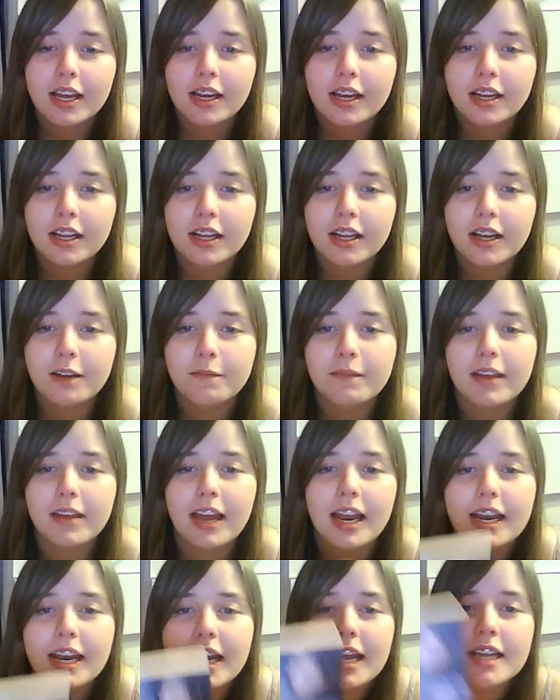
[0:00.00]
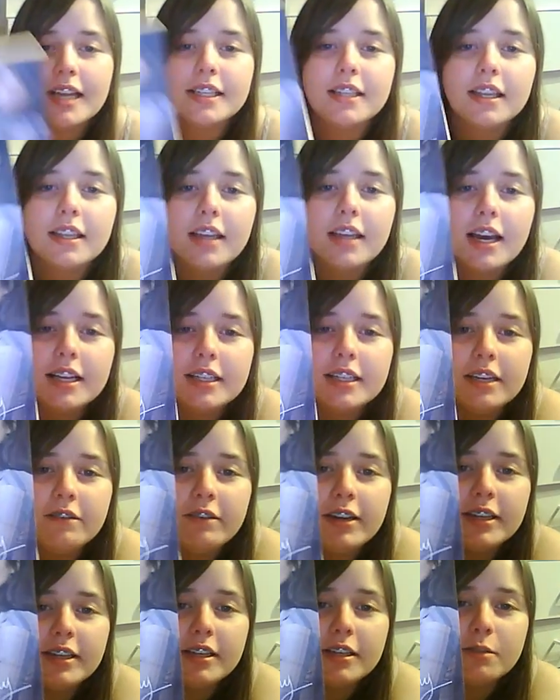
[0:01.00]
and it's 13
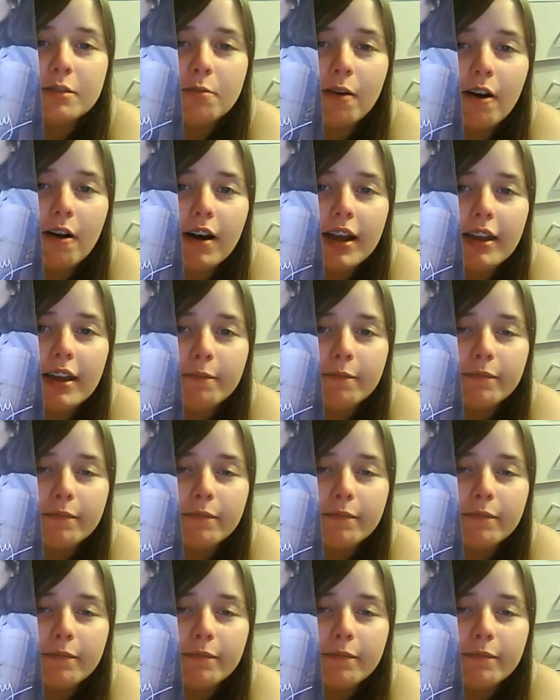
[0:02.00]
Reasons Why.